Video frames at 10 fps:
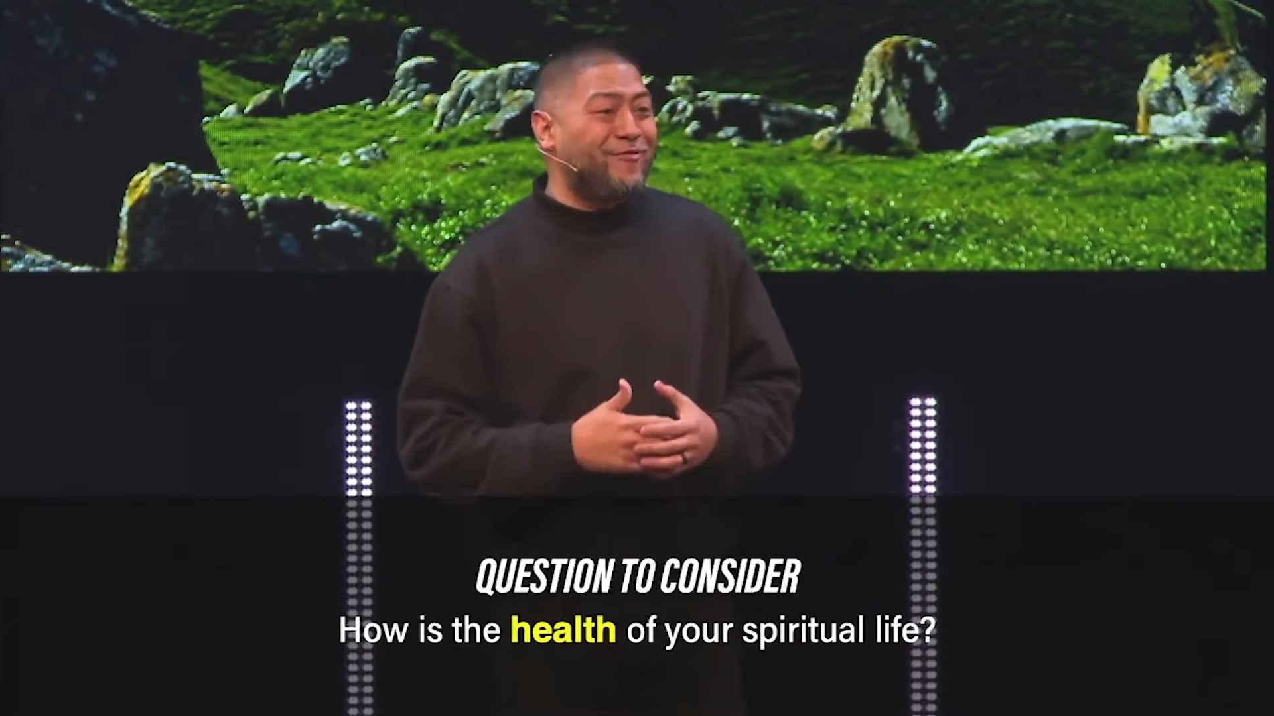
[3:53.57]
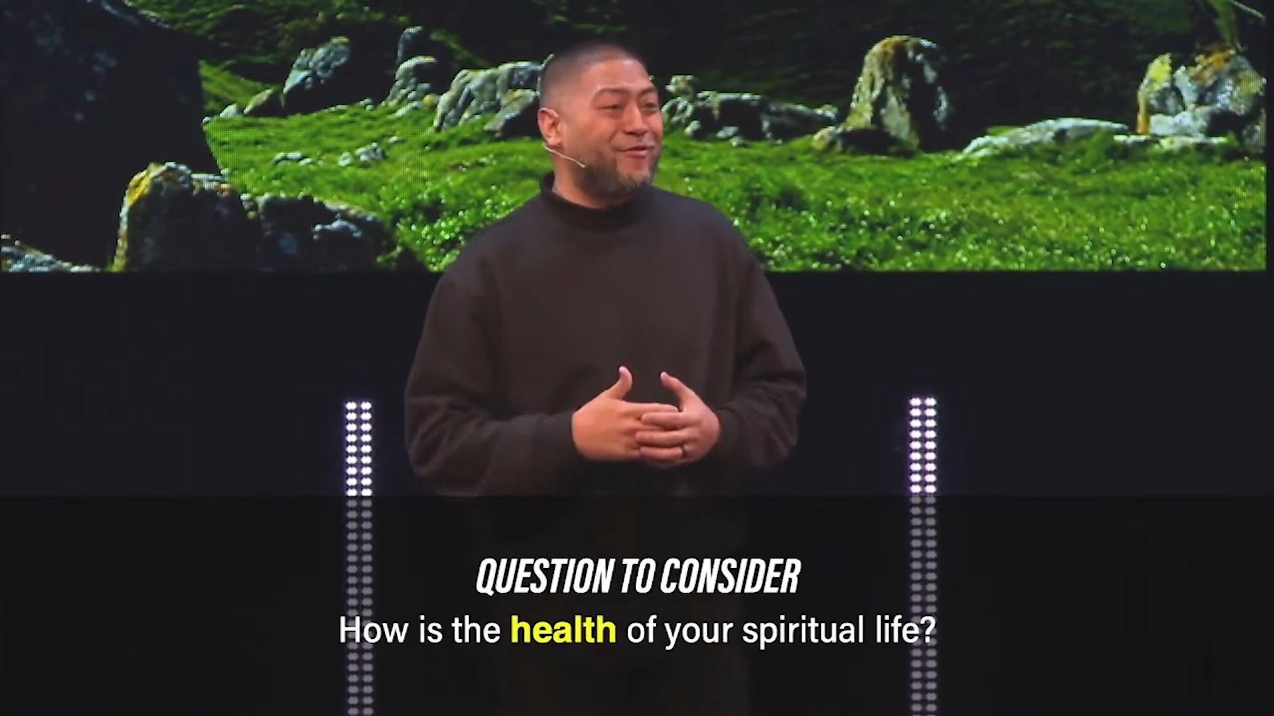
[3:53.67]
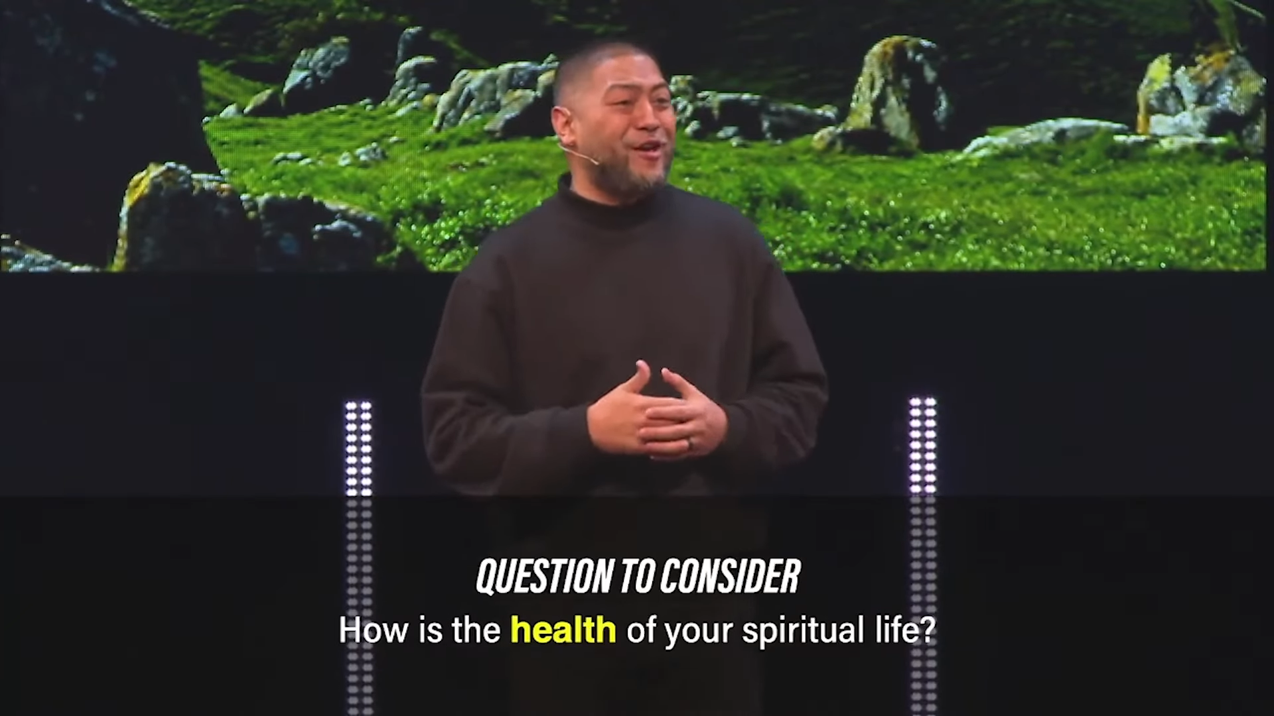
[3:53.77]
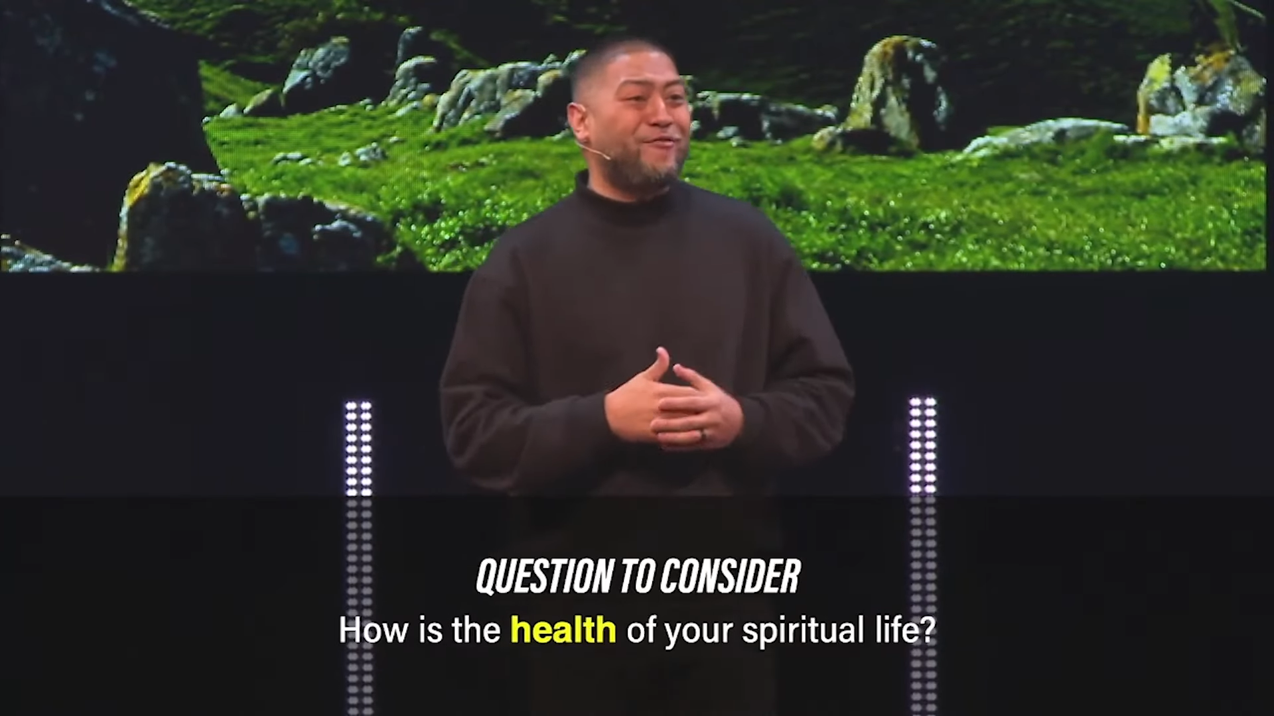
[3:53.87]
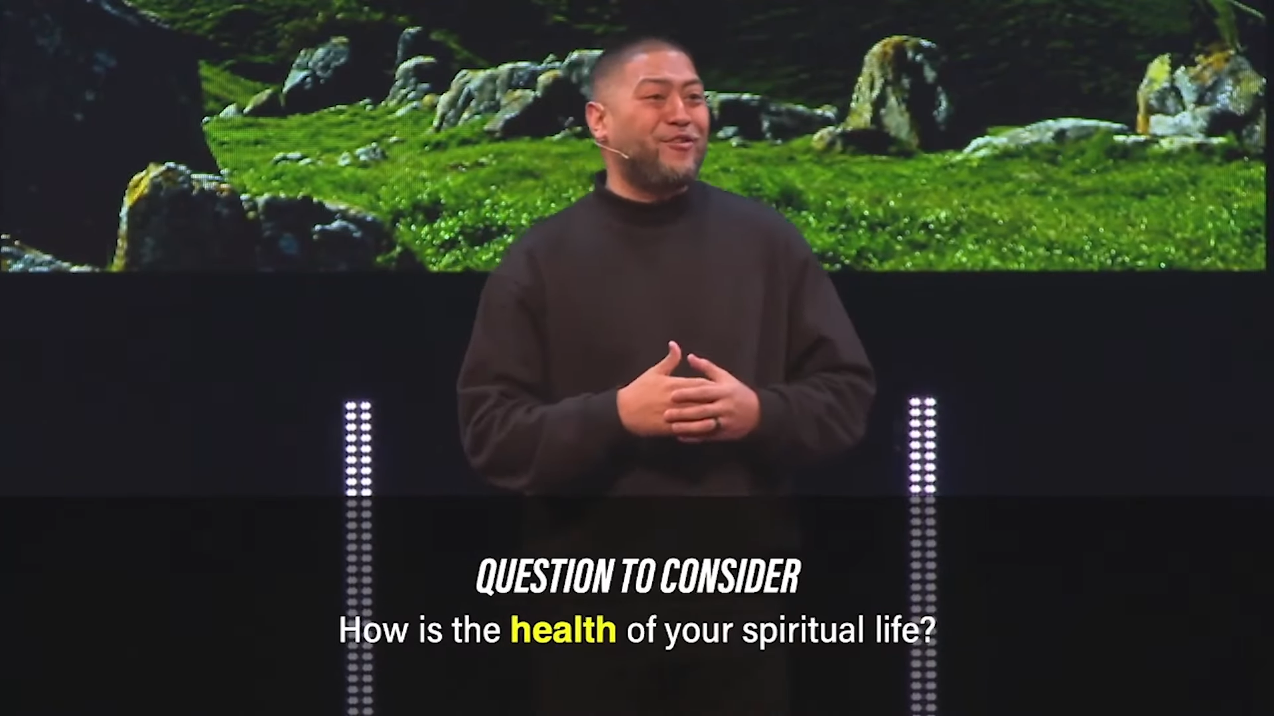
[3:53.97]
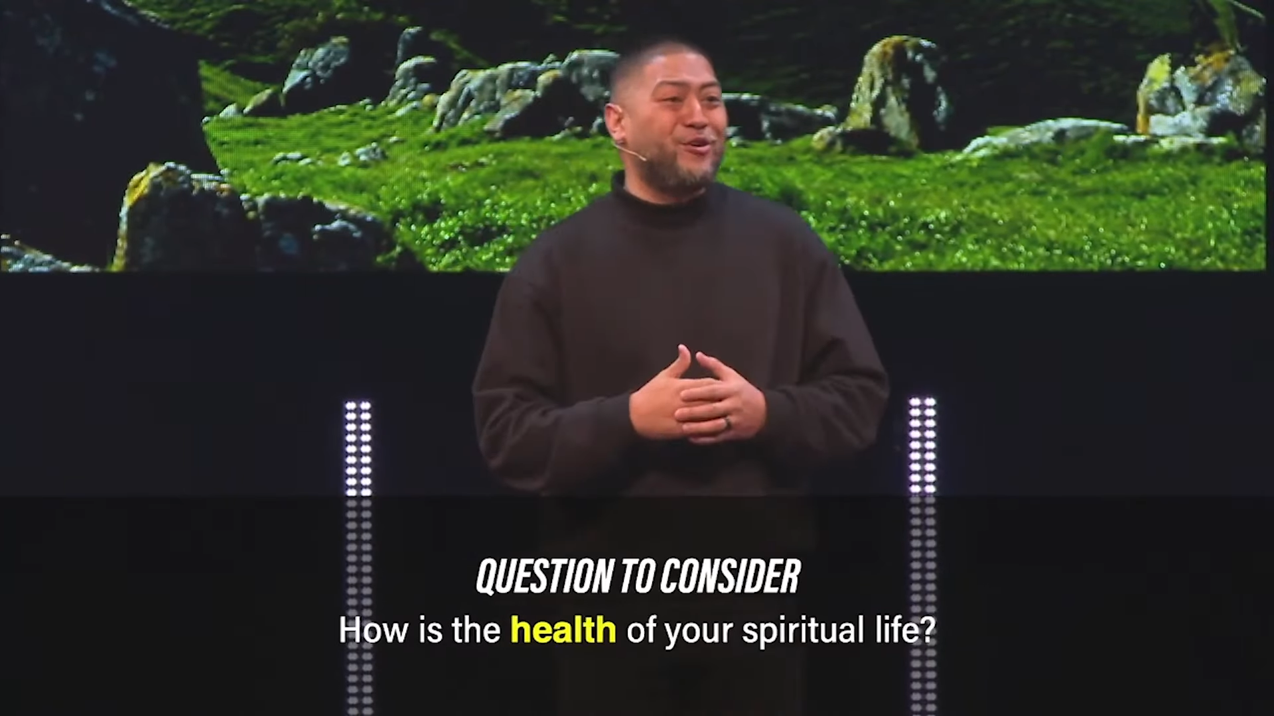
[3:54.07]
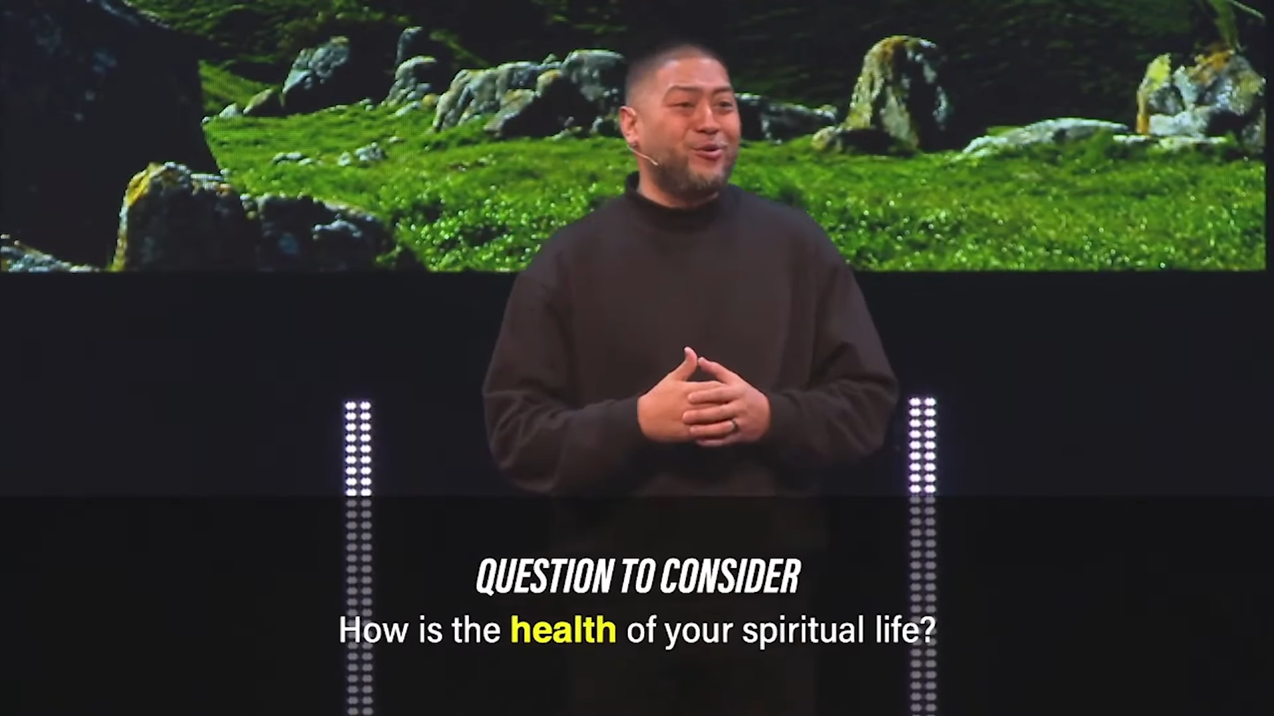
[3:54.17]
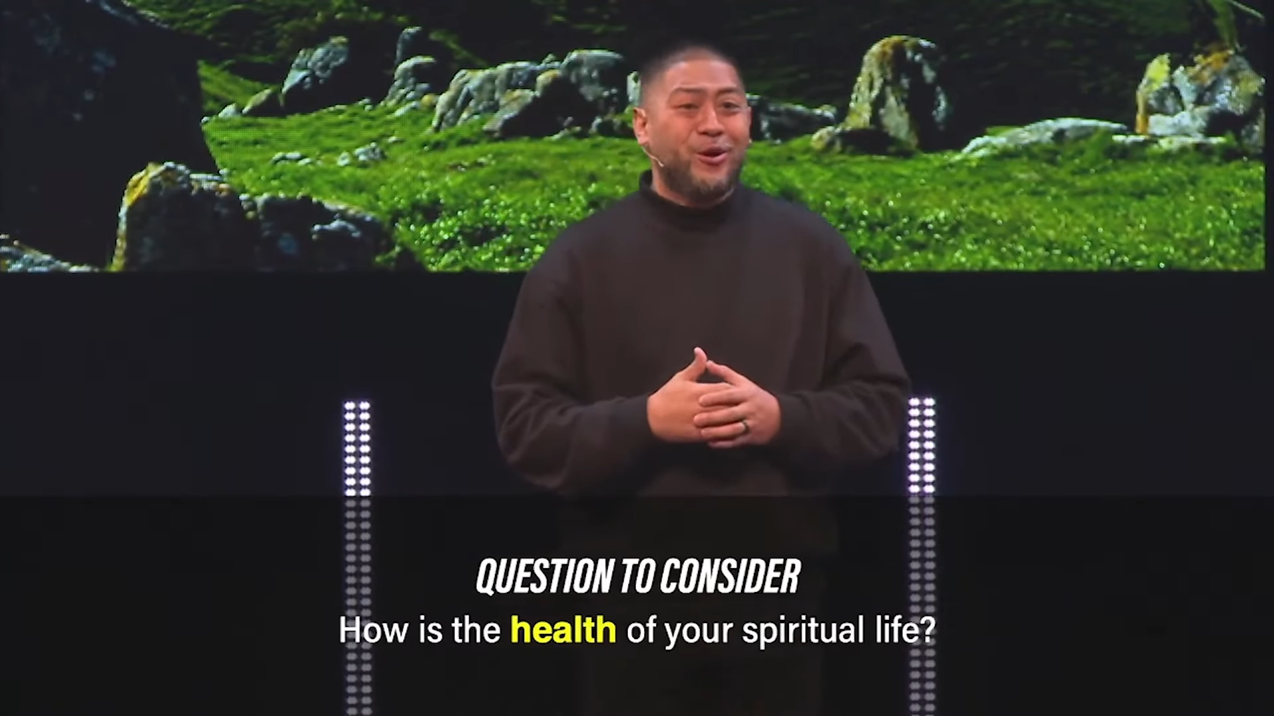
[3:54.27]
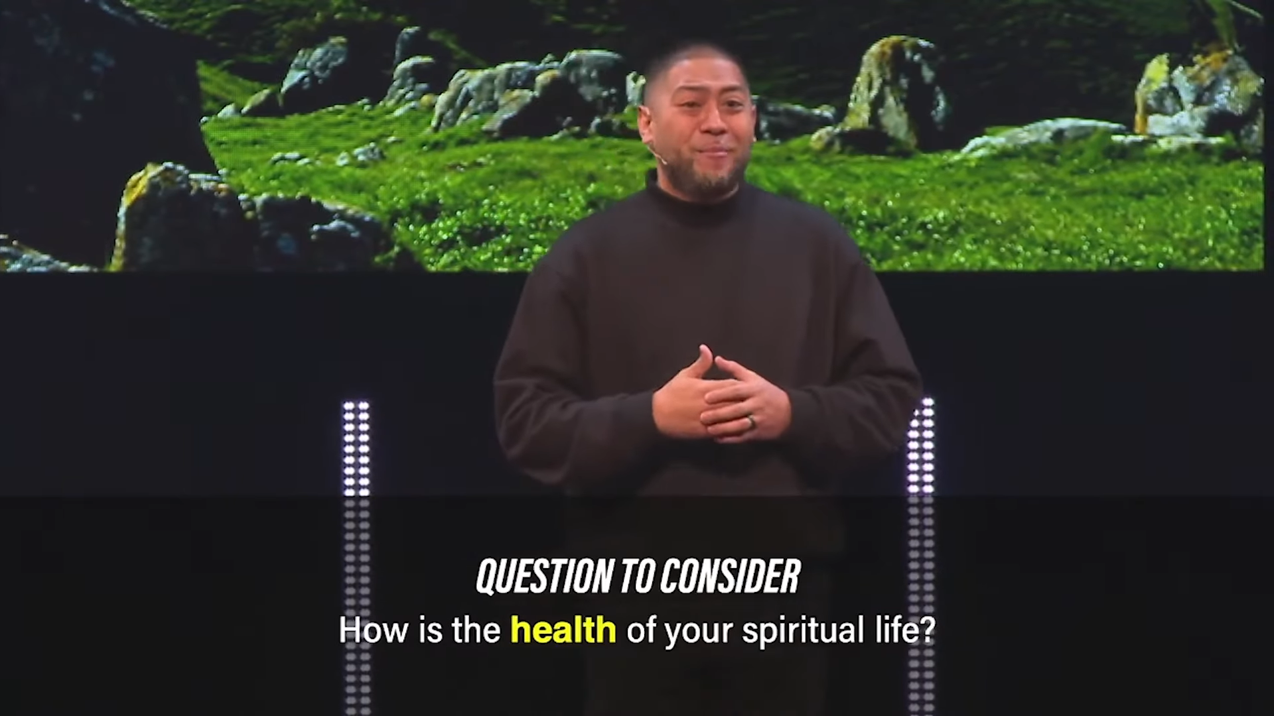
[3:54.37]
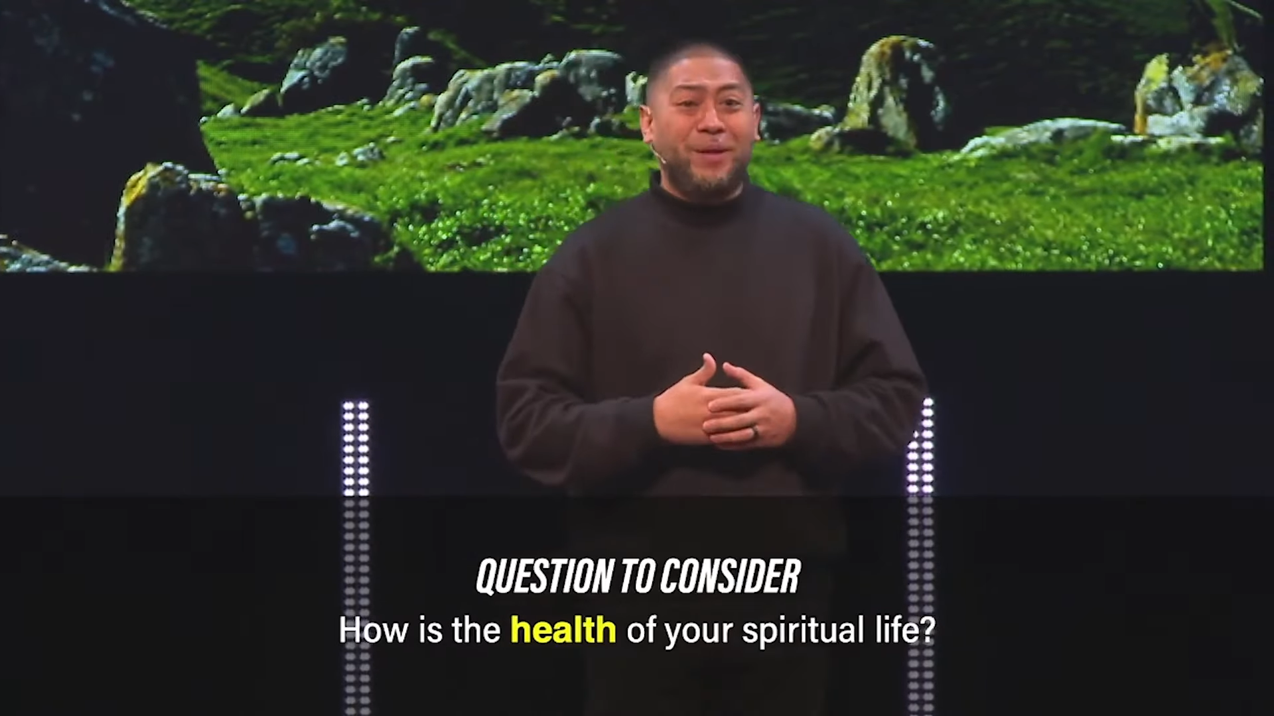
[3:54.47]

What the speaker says: if you